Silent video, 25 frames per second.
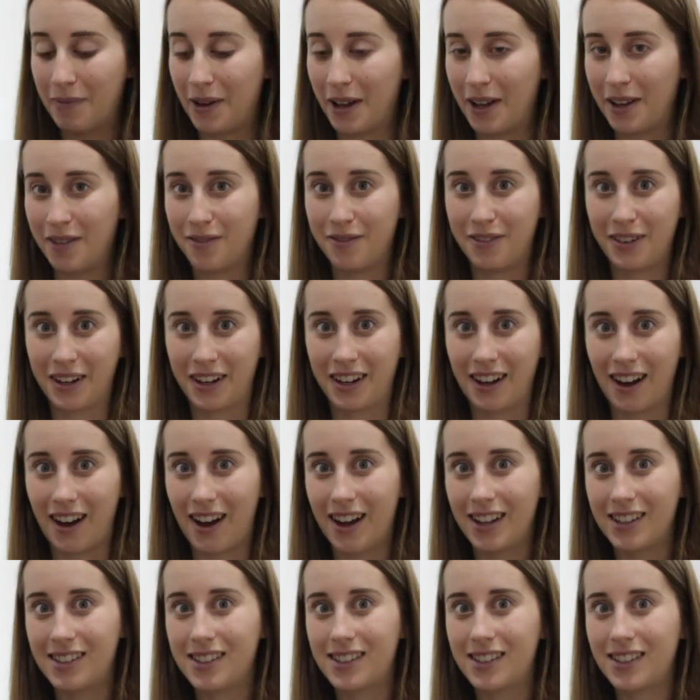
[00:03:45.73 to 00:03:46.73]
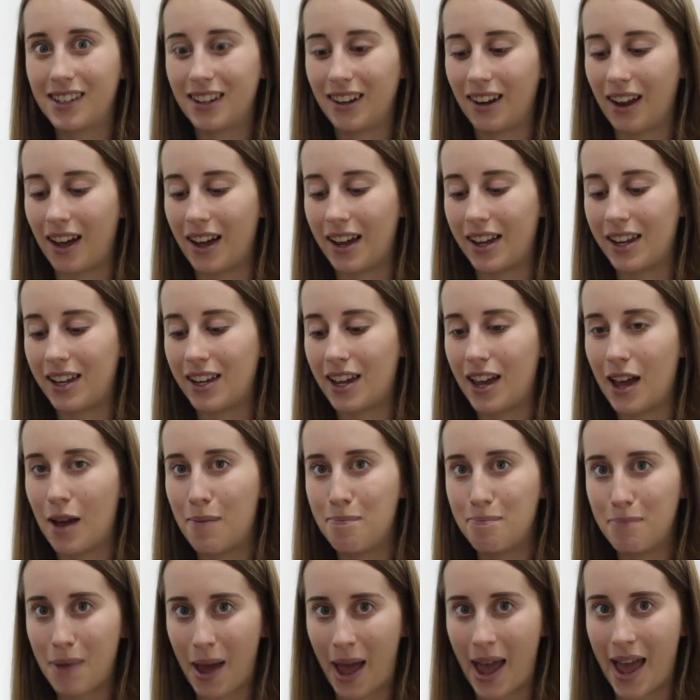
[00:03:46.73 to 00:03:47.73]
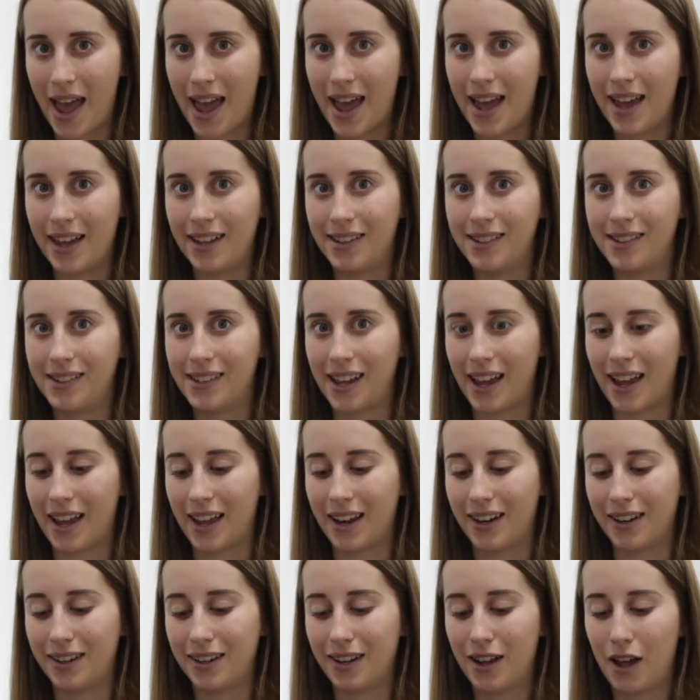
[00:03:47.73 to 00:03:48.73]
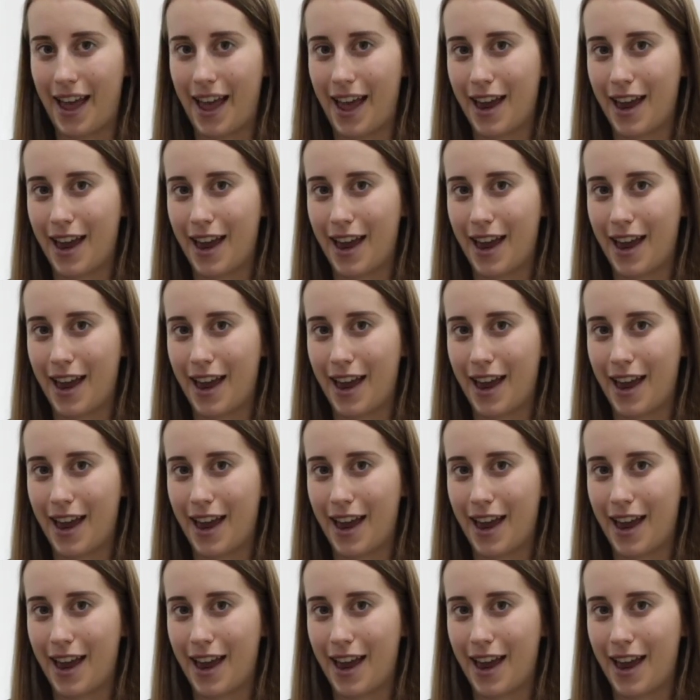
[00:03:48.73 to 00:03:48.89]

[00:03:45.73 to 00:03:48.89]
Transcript: But in regards to like pads and